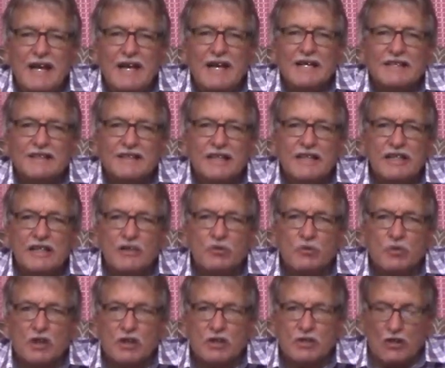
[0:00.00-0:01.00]
as it
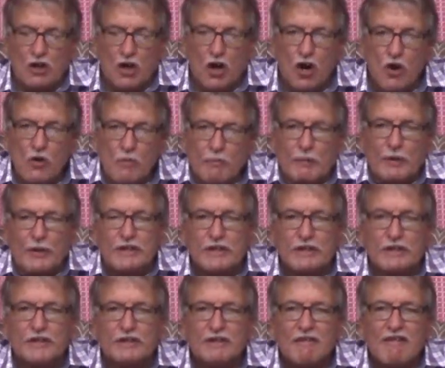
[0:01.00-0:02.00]
was opened
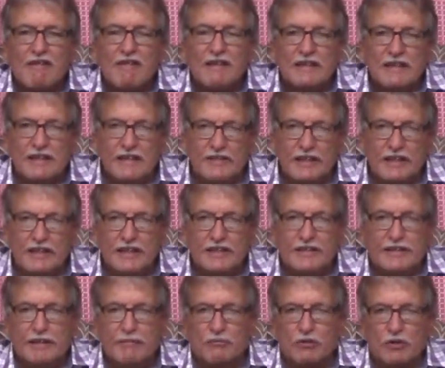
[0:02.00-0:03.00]
in the
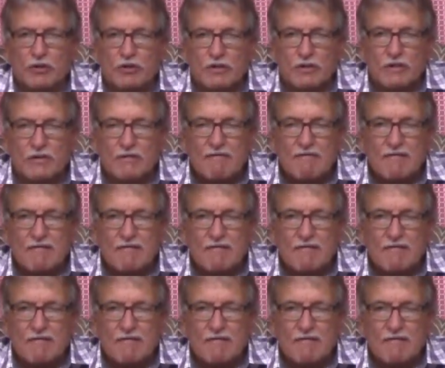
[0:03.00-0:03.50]
history books.